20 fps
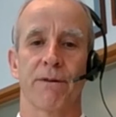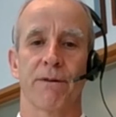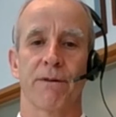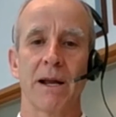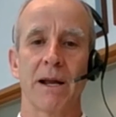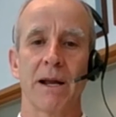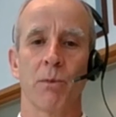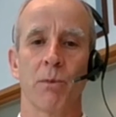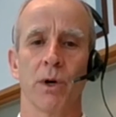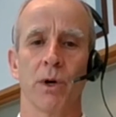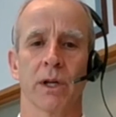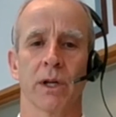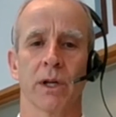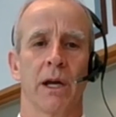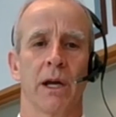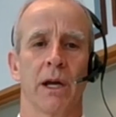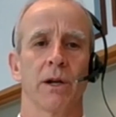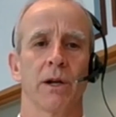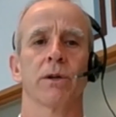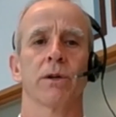framework,
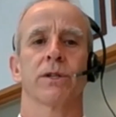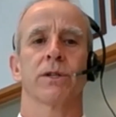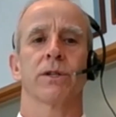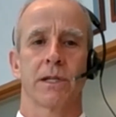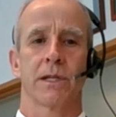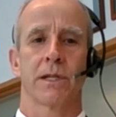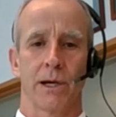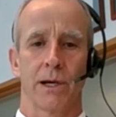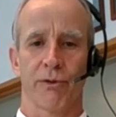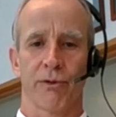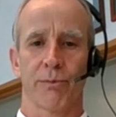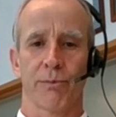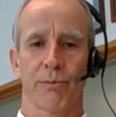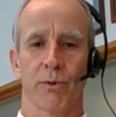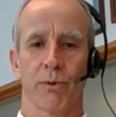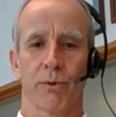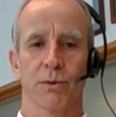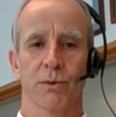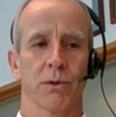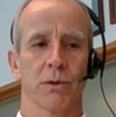not to tell
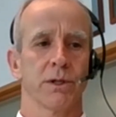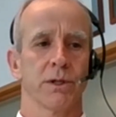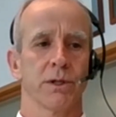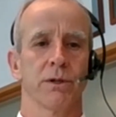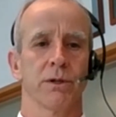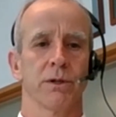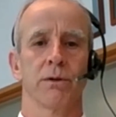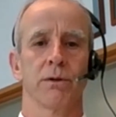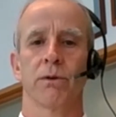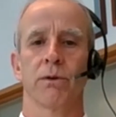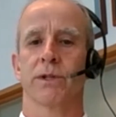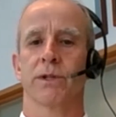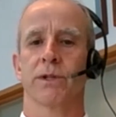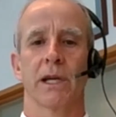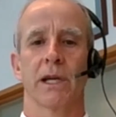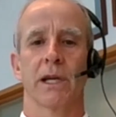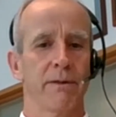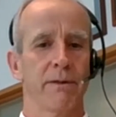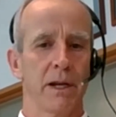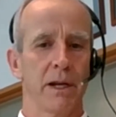sports what to do, not
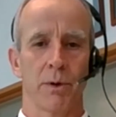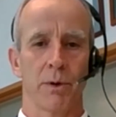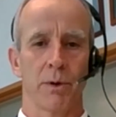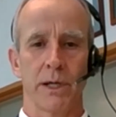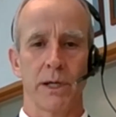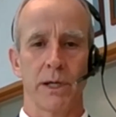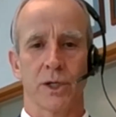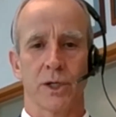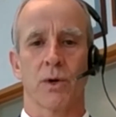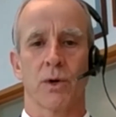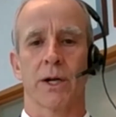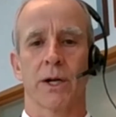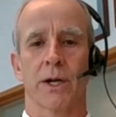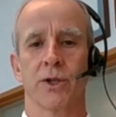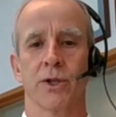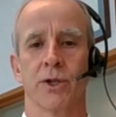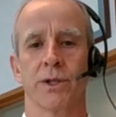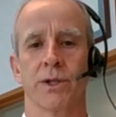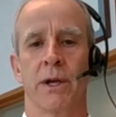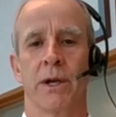to give anybody
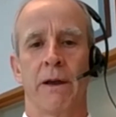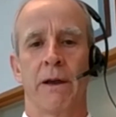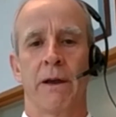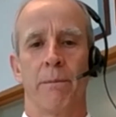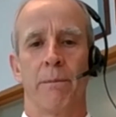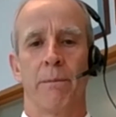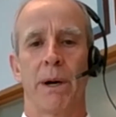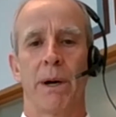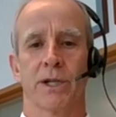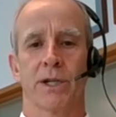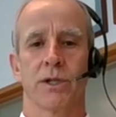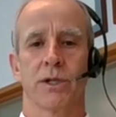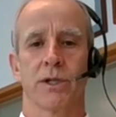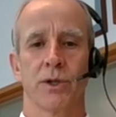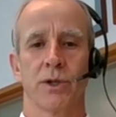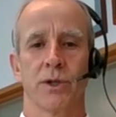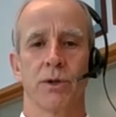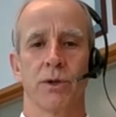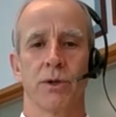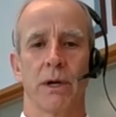instructions, but
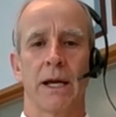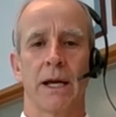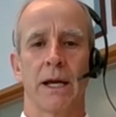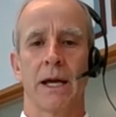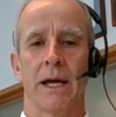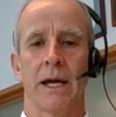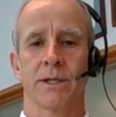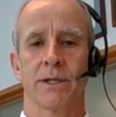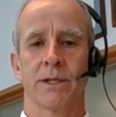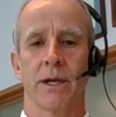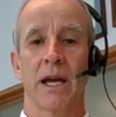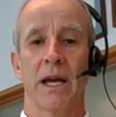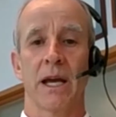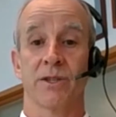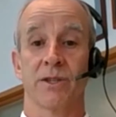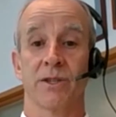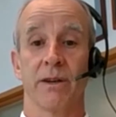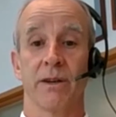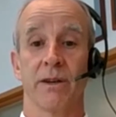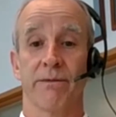to as
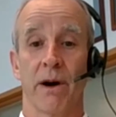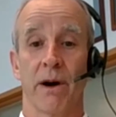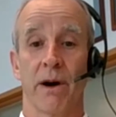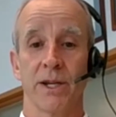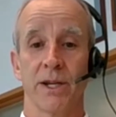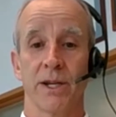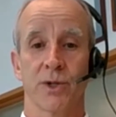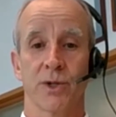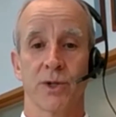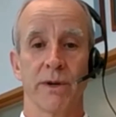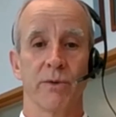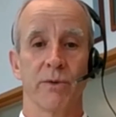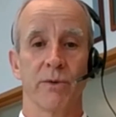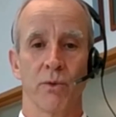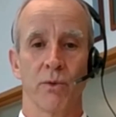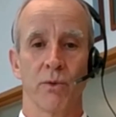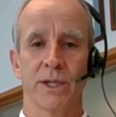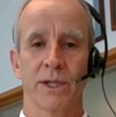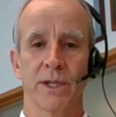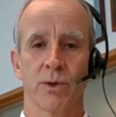an advisory
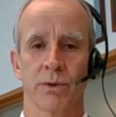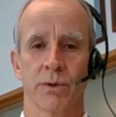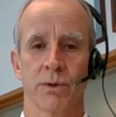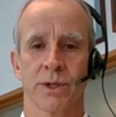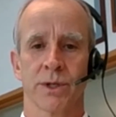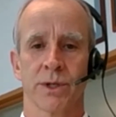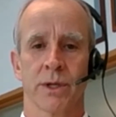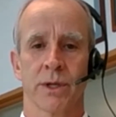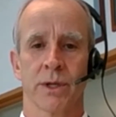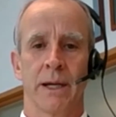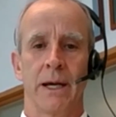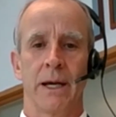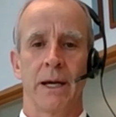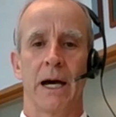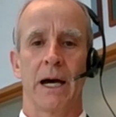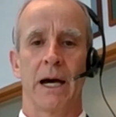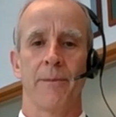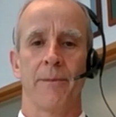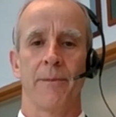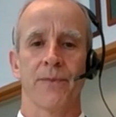resource
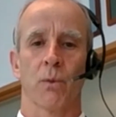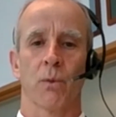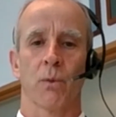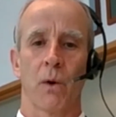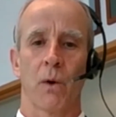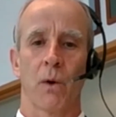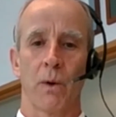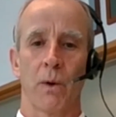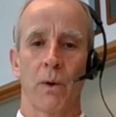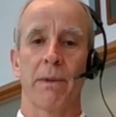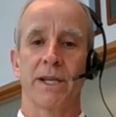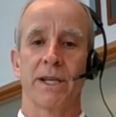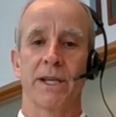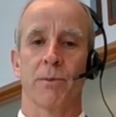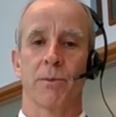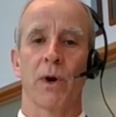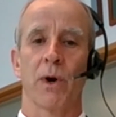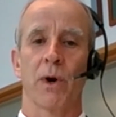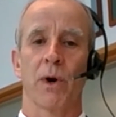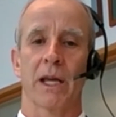where we
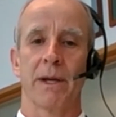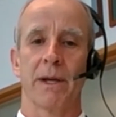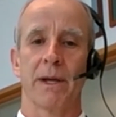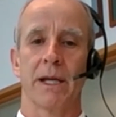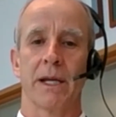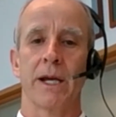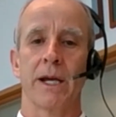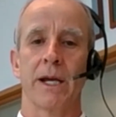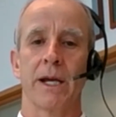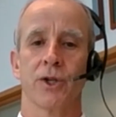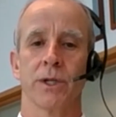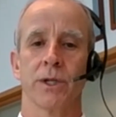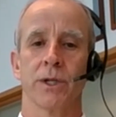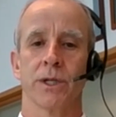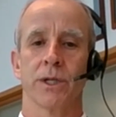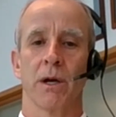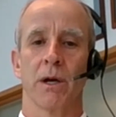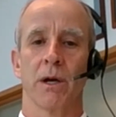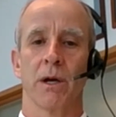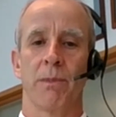made some
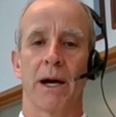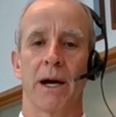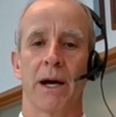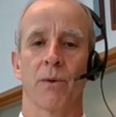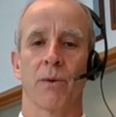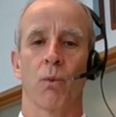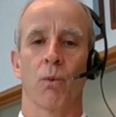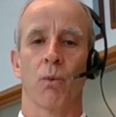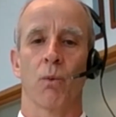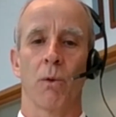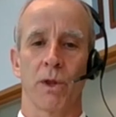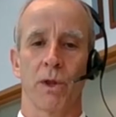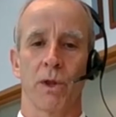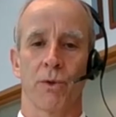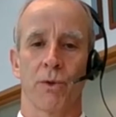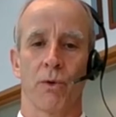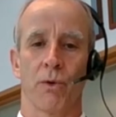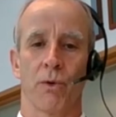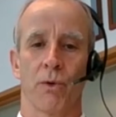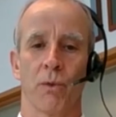recommendations about what we
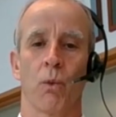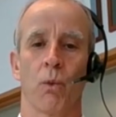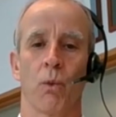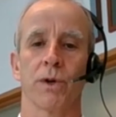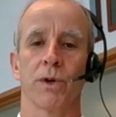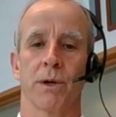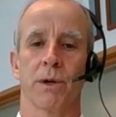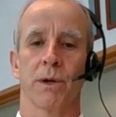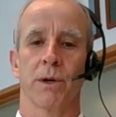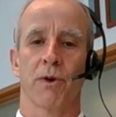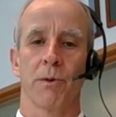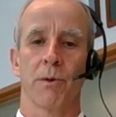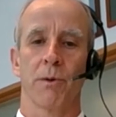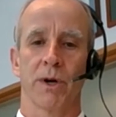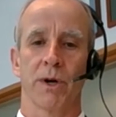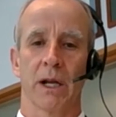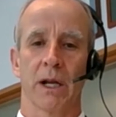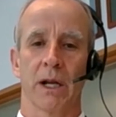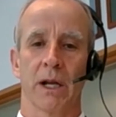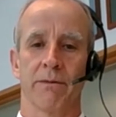thought was an
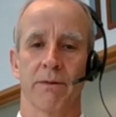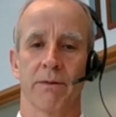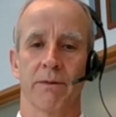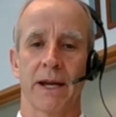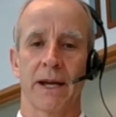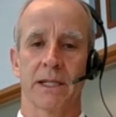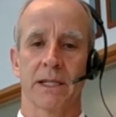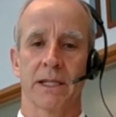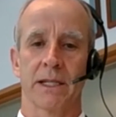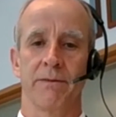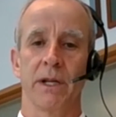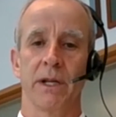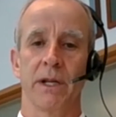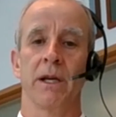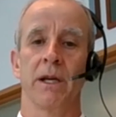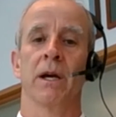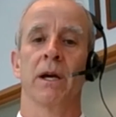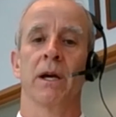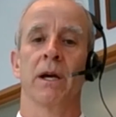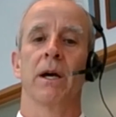appropriate level of
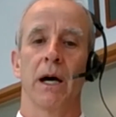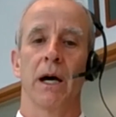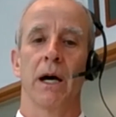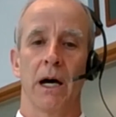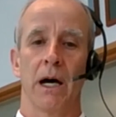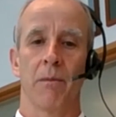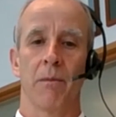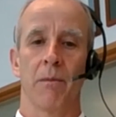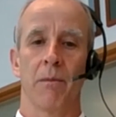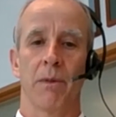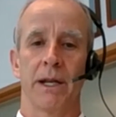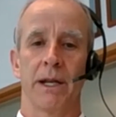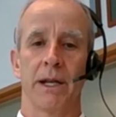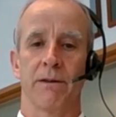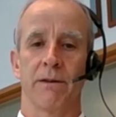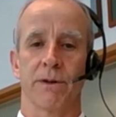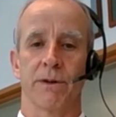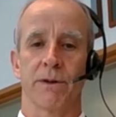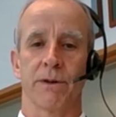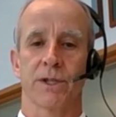activity
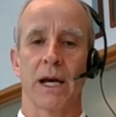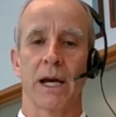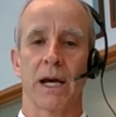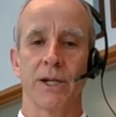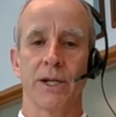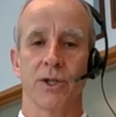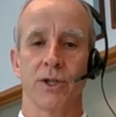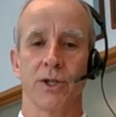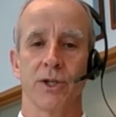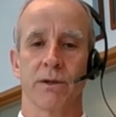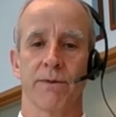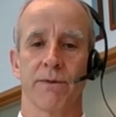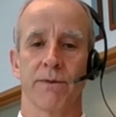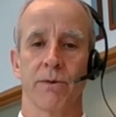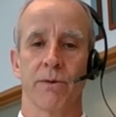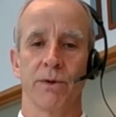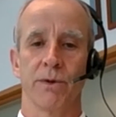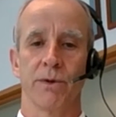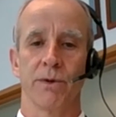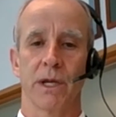at different stages of
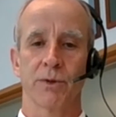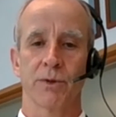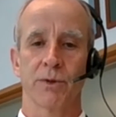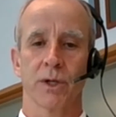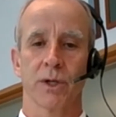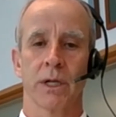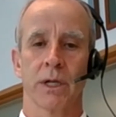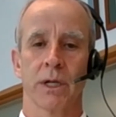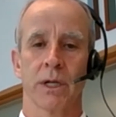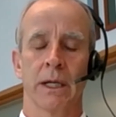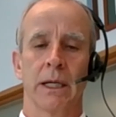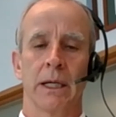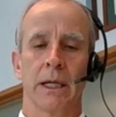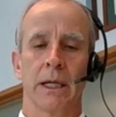the resumption,